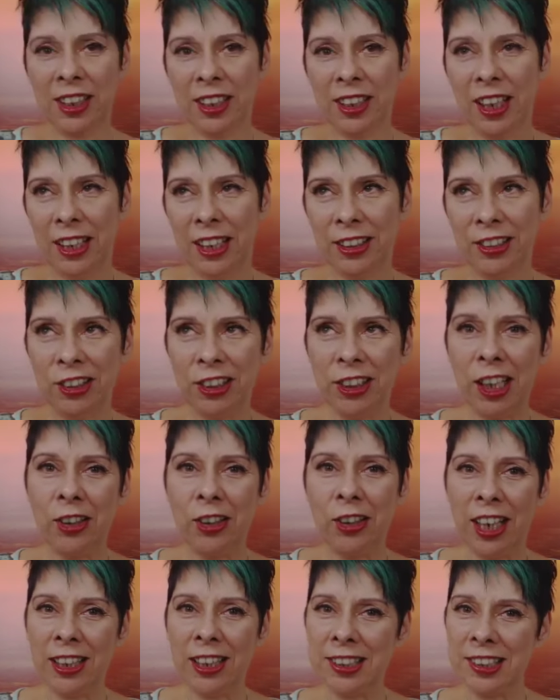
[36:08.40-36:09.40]
And
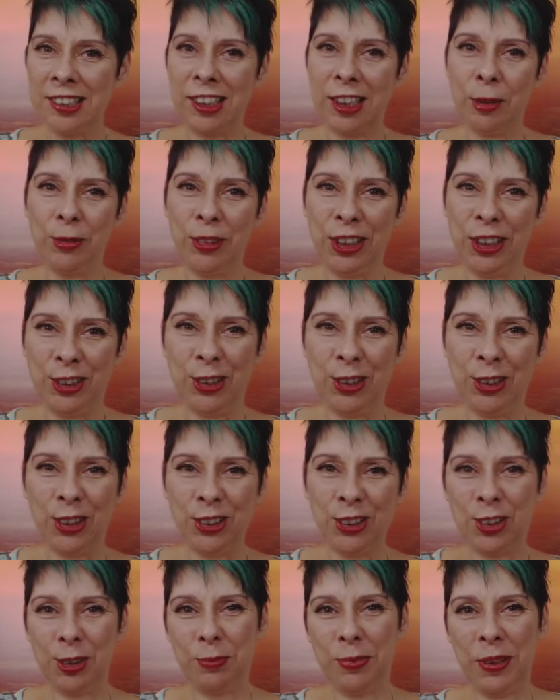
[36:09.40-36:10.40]
last time we
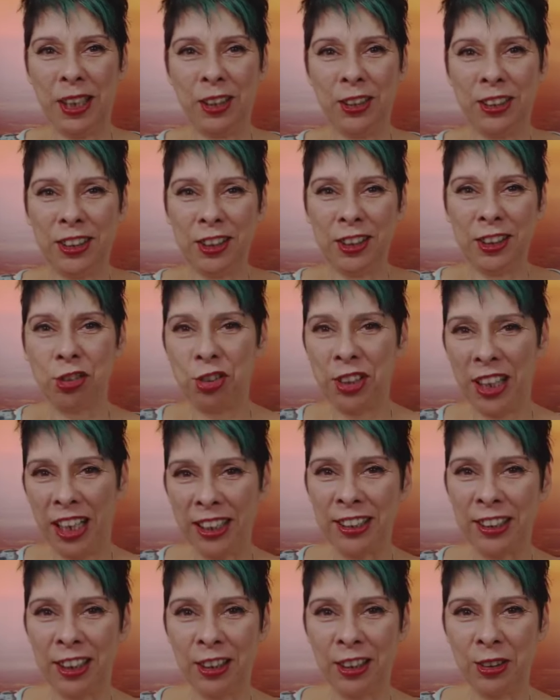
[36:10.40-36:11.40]
talked about the
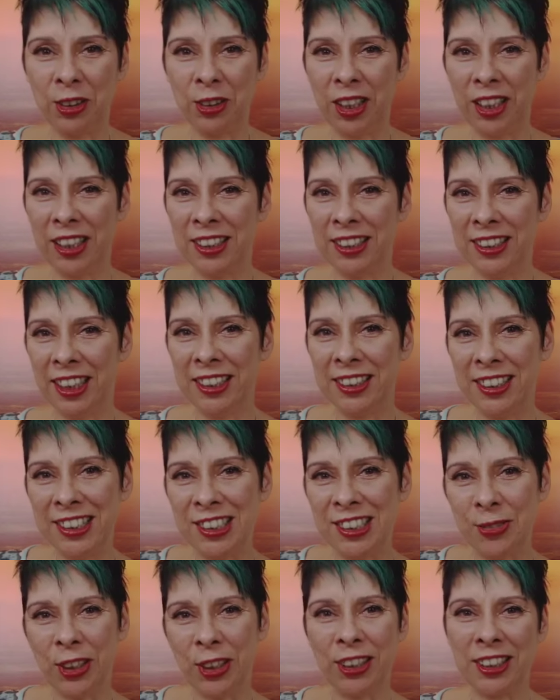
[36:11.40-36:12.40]
shadow, and that
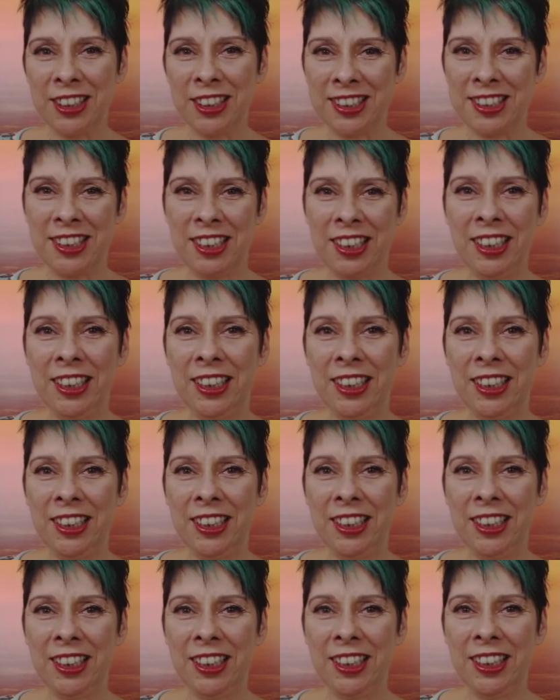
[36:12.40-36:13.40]
is what I see.
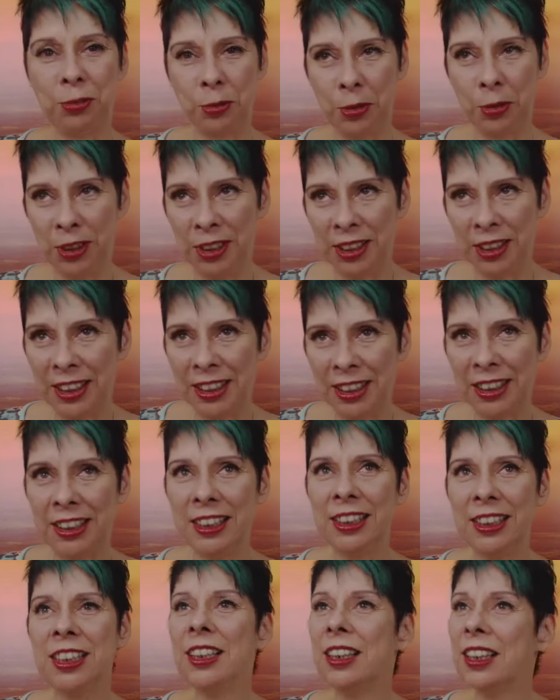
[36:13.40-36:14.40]
They're
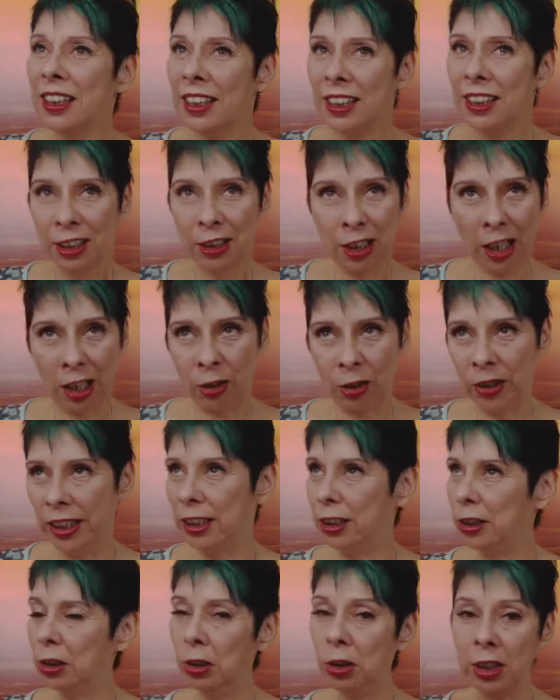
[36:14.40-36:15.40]
really going,
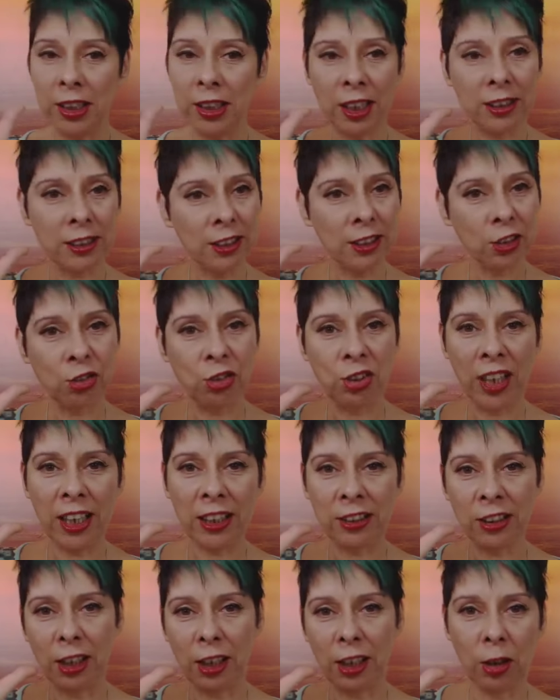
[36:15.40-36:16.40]
look at the
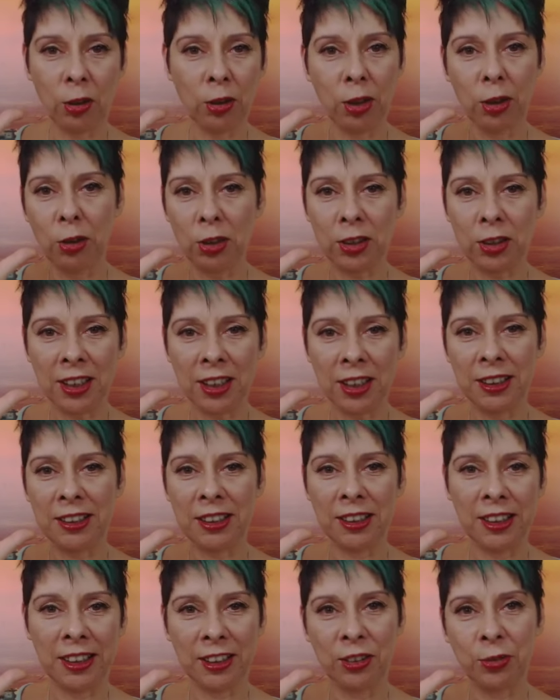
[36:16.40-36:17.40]
shadow, look at
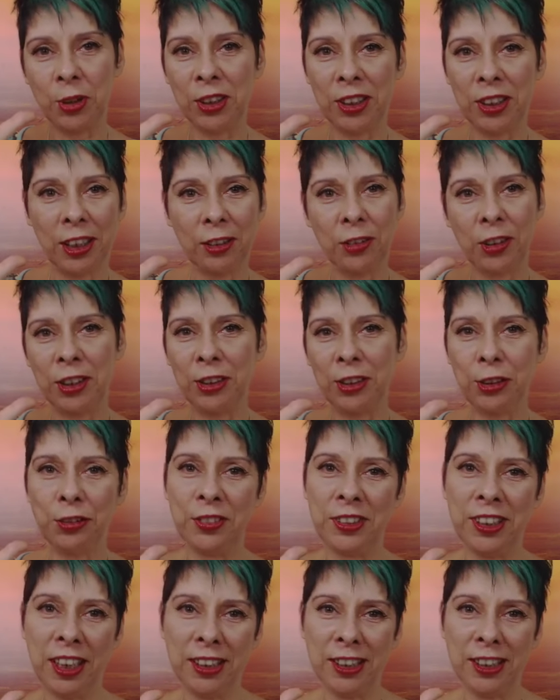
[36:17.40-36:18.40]
it. Whatever you've
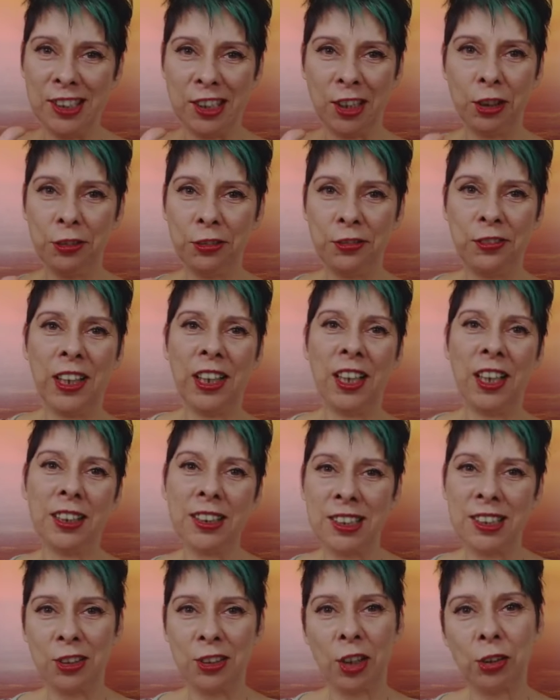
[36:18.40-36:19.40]
done so far
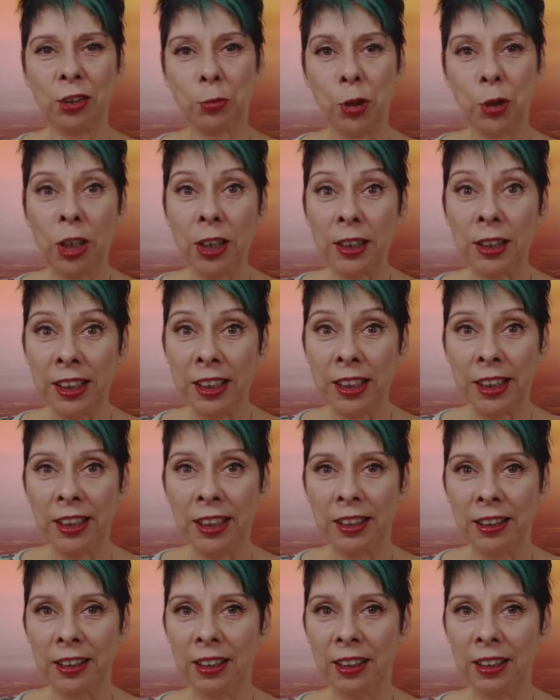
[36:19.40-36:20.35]
is not working.